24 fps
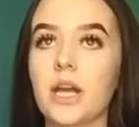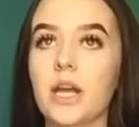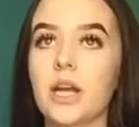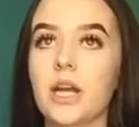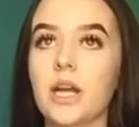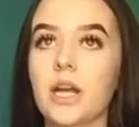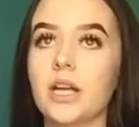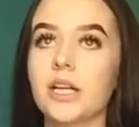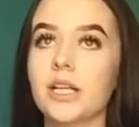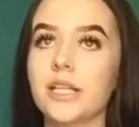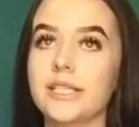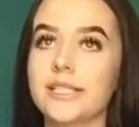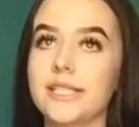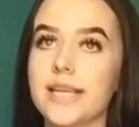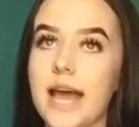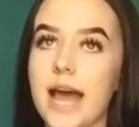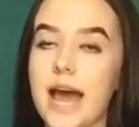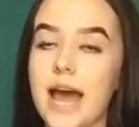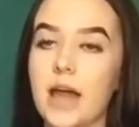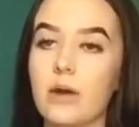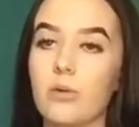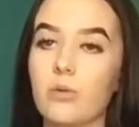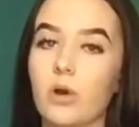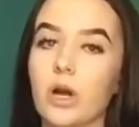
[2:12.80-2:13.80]
her
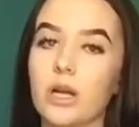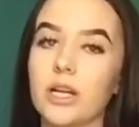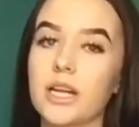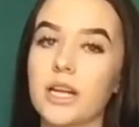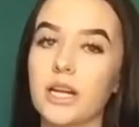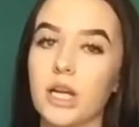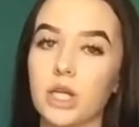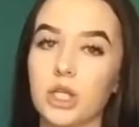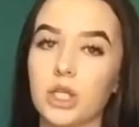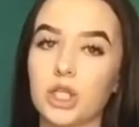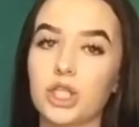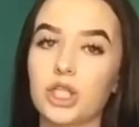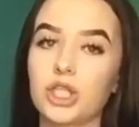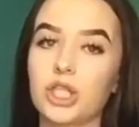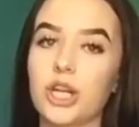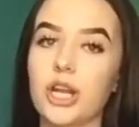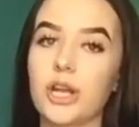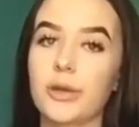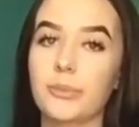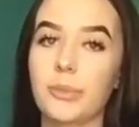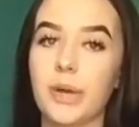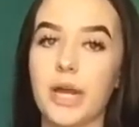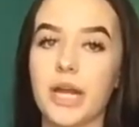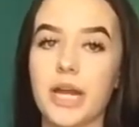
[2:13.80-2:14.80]
dad walking down the
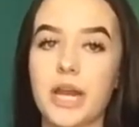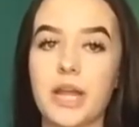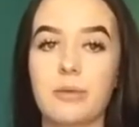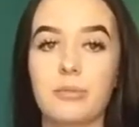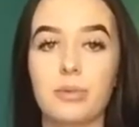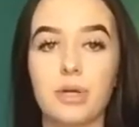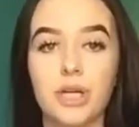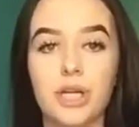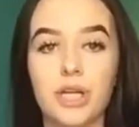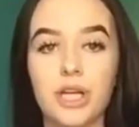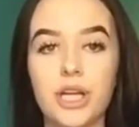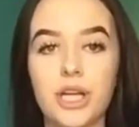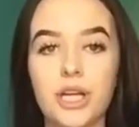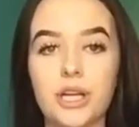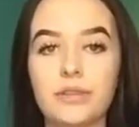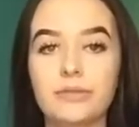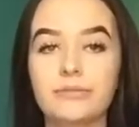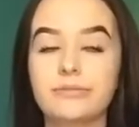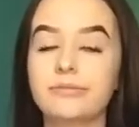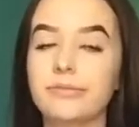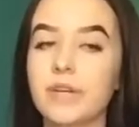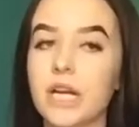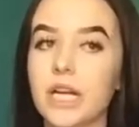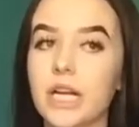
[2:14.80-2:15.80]
street in my
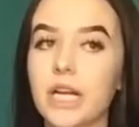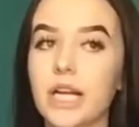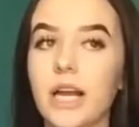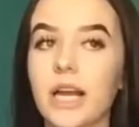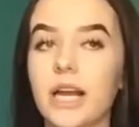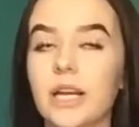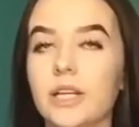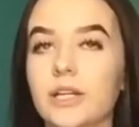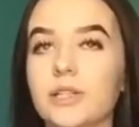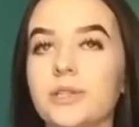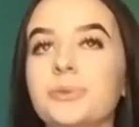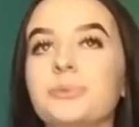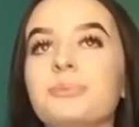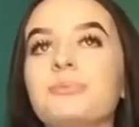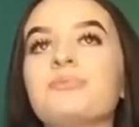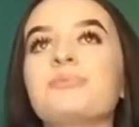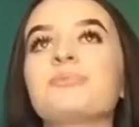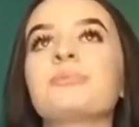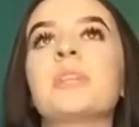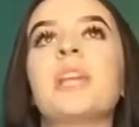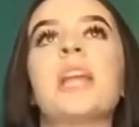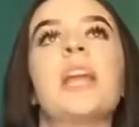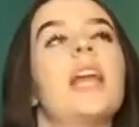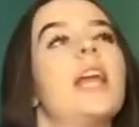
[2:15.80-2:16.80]
neighborhood. Funny, I know.
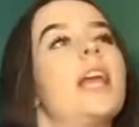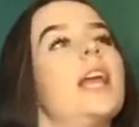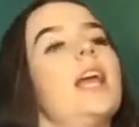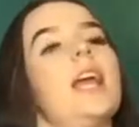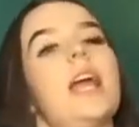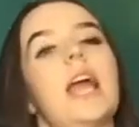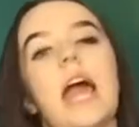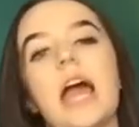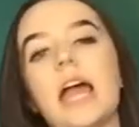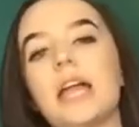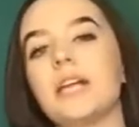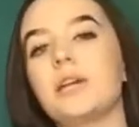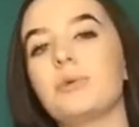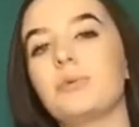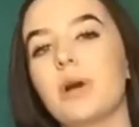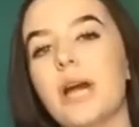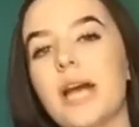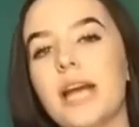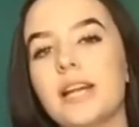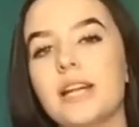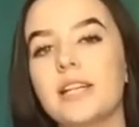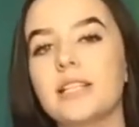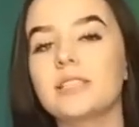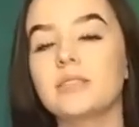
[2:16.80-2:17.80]

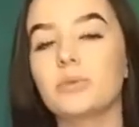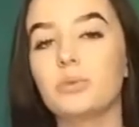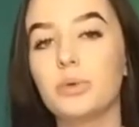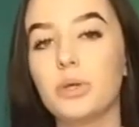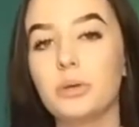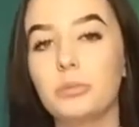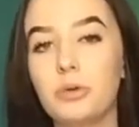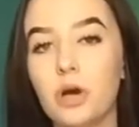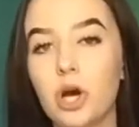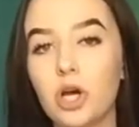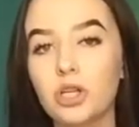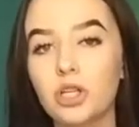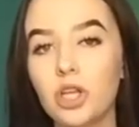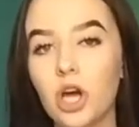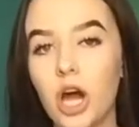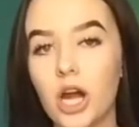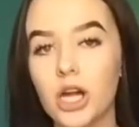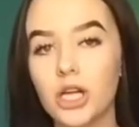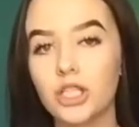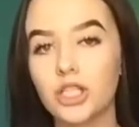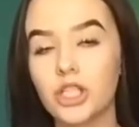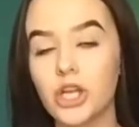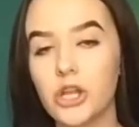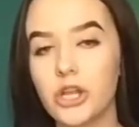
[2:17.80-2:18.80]
Anyways, we both
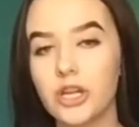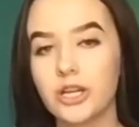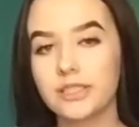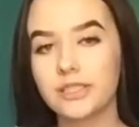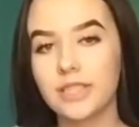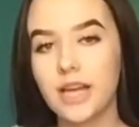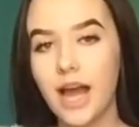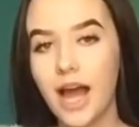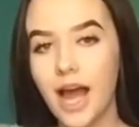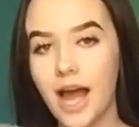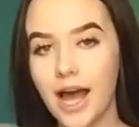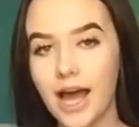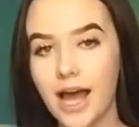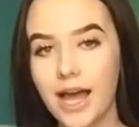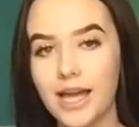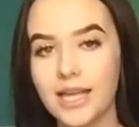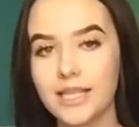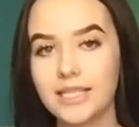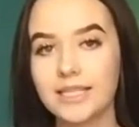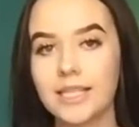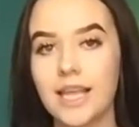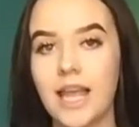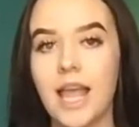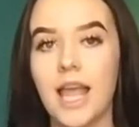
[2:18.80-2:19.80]
caught each other's
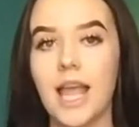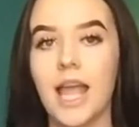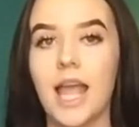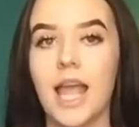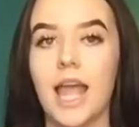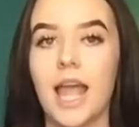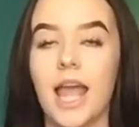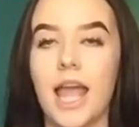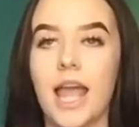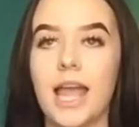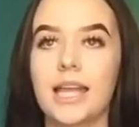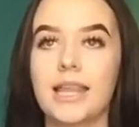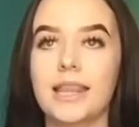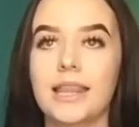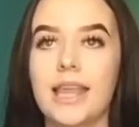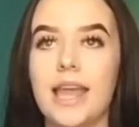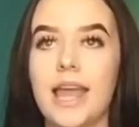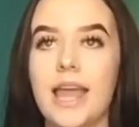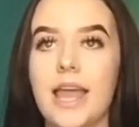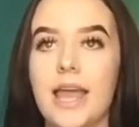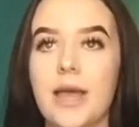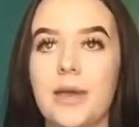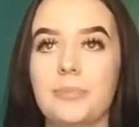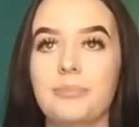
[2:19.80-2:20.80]
eyes, and
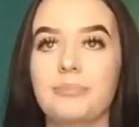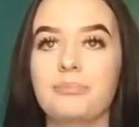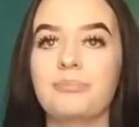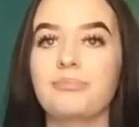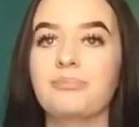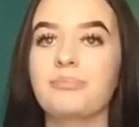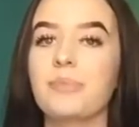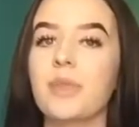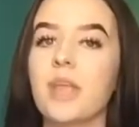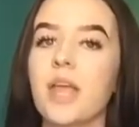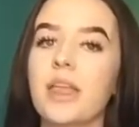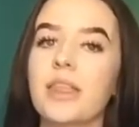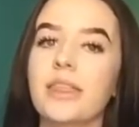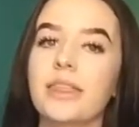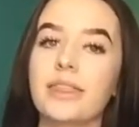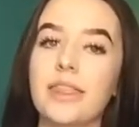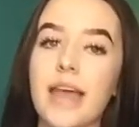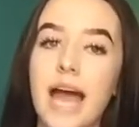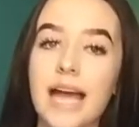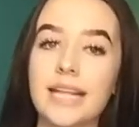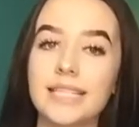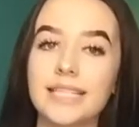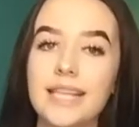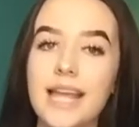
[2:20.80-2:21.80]
then
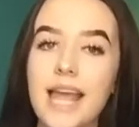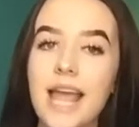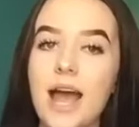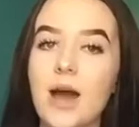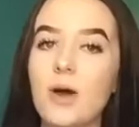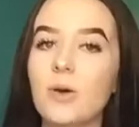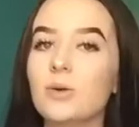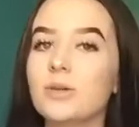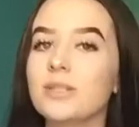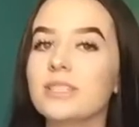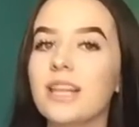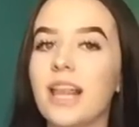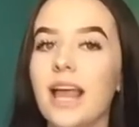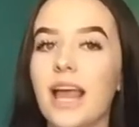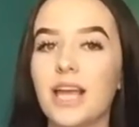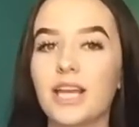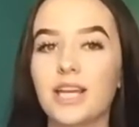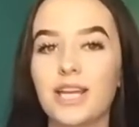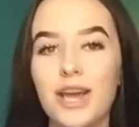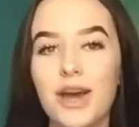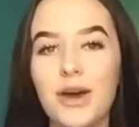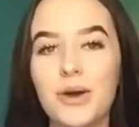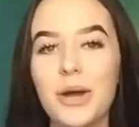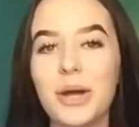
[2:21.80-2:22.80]
that day I was
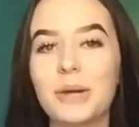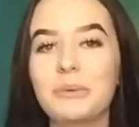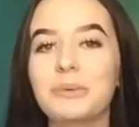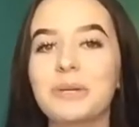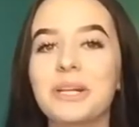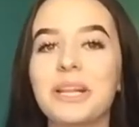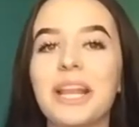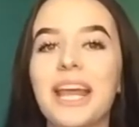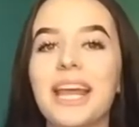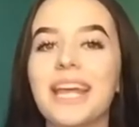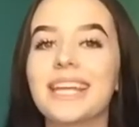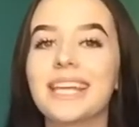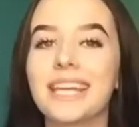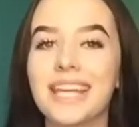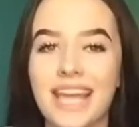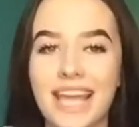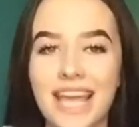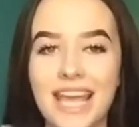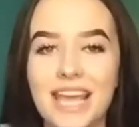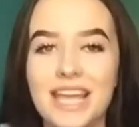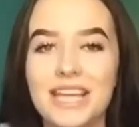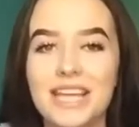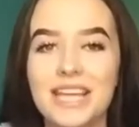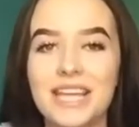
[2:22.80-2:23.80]
like, yo, I want to like
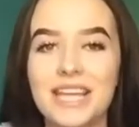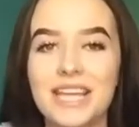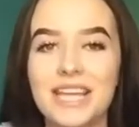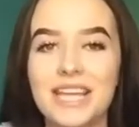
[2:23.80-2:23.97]
get.